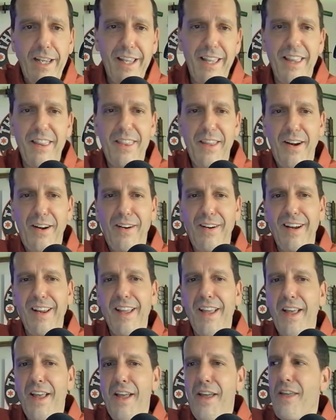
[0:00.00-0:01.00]
they're
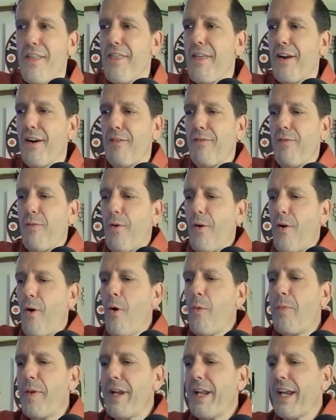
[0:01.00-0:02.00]
they're for
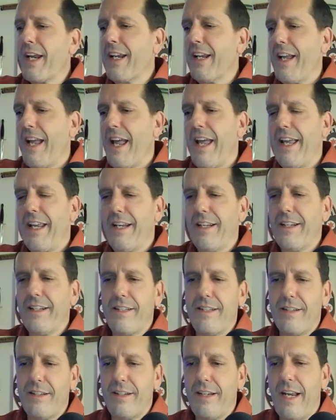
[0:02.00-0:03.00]
opening and
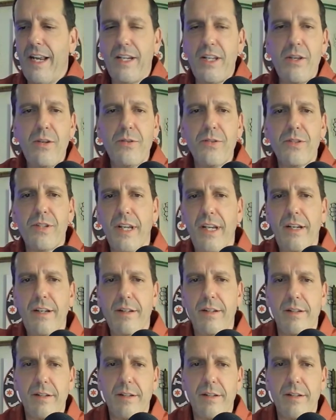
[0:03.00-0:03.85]
and using